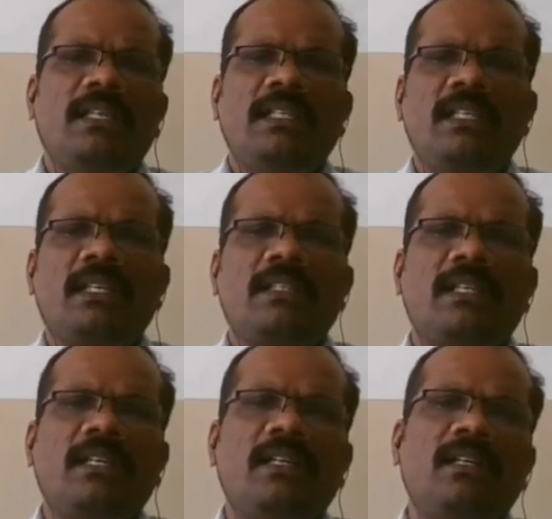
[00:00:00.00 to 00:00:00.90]
Here
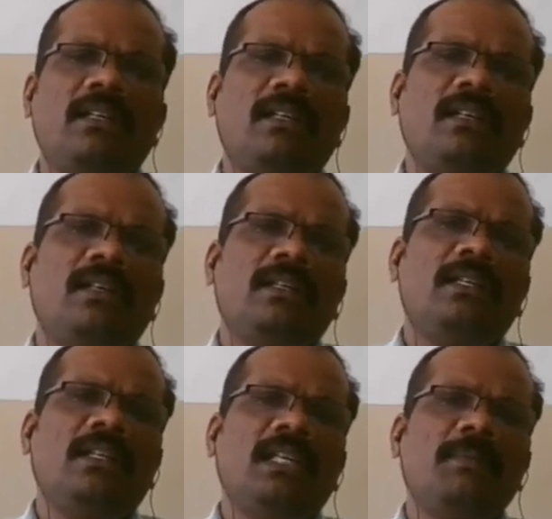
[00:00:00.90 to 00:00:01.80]

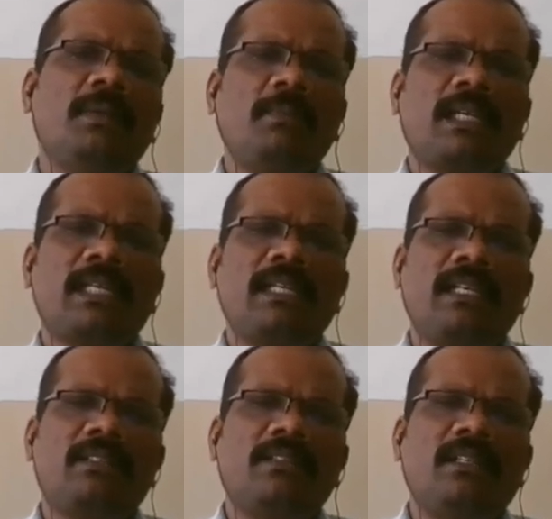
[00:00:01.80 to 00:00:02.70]
the labor market
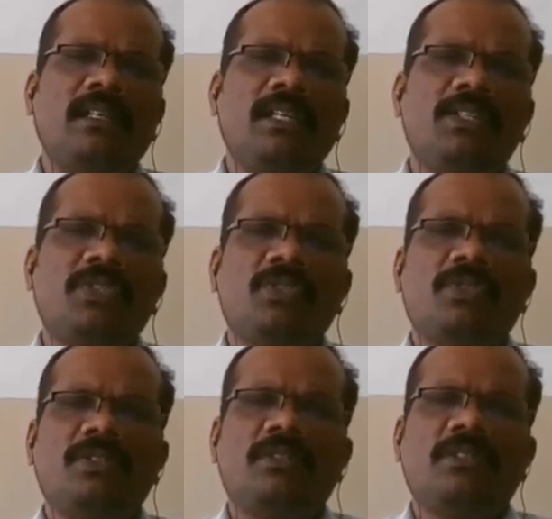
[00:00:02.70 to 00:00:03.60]

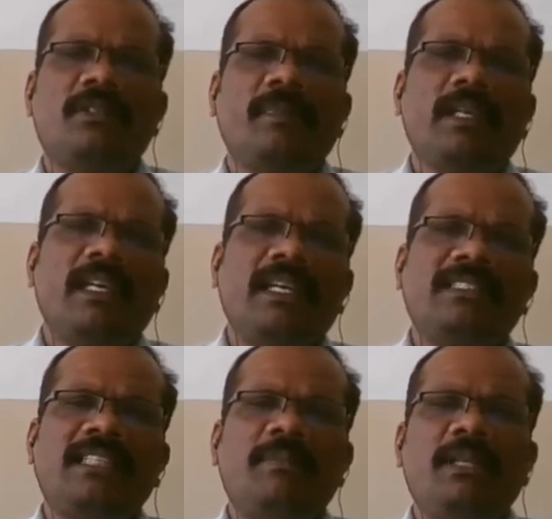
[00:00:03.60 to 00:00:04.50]
institutions,
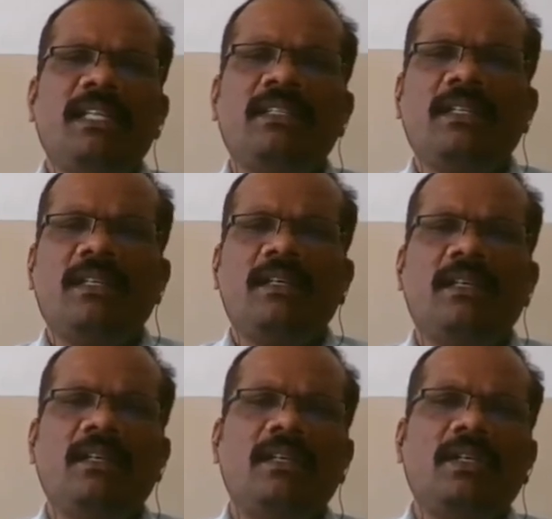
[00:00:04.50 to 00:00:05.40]
examining
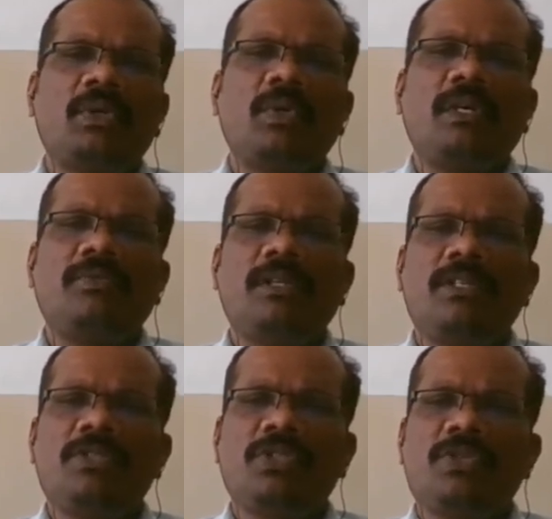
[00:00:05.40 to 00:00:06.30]
the role of
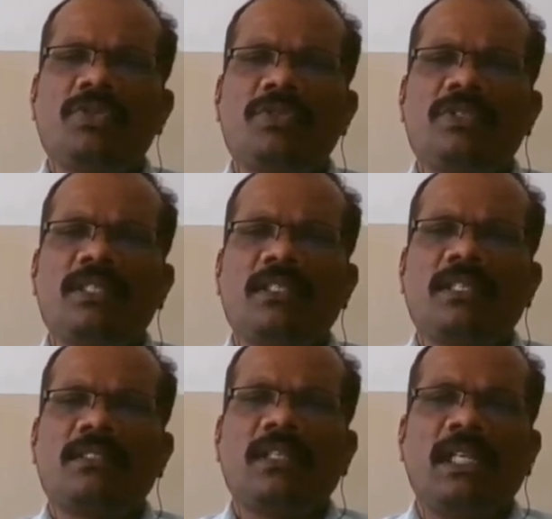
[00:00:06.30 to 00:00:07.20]
institutions such
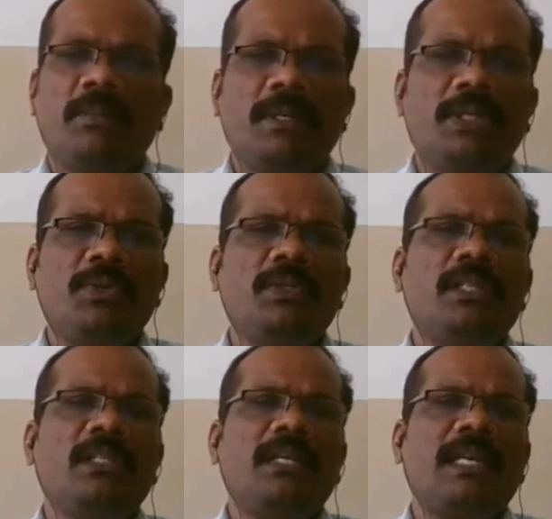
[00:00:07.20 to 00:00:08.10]
as labor
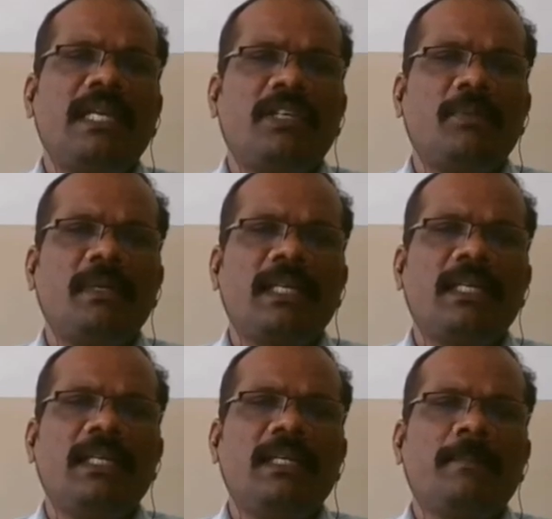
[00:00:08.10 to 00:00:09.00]
union, collective
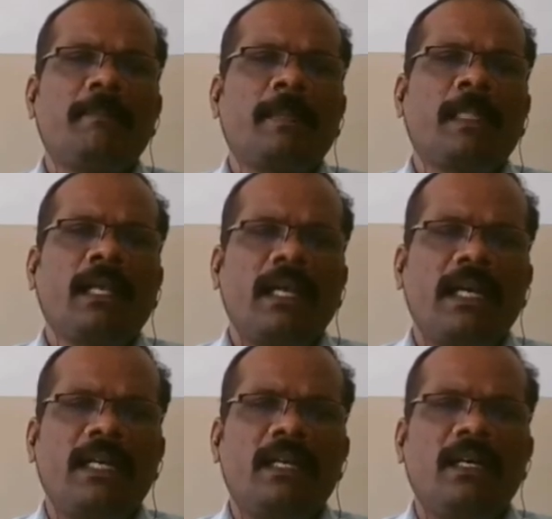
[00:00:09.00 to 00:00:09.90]
bargaining,
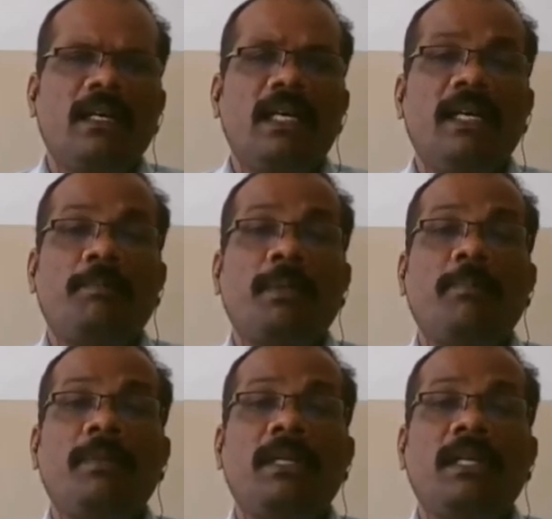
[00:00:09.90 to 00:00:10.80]
and
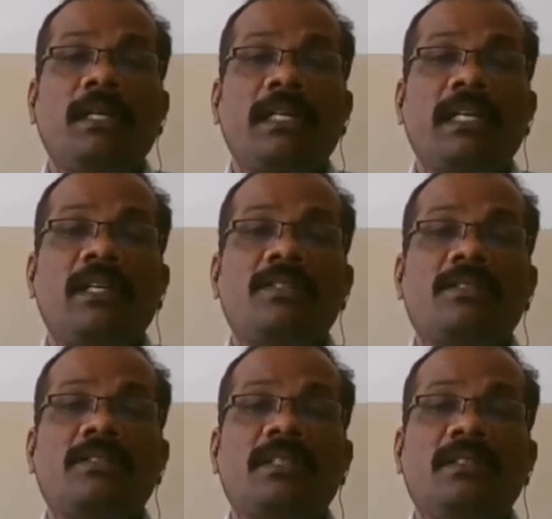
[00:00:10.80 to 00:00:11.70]
employment
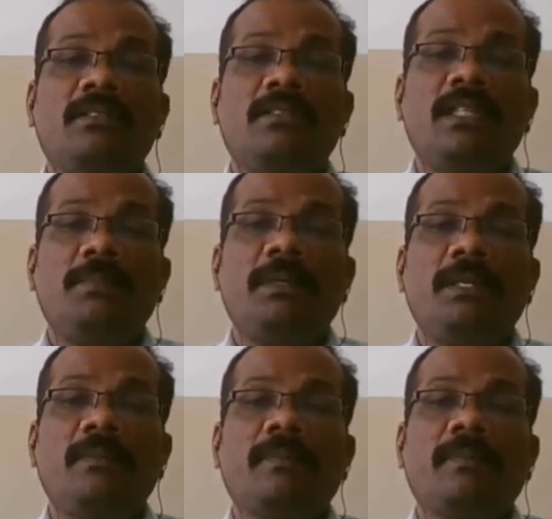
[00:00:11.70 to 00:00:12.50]
regulations in shaping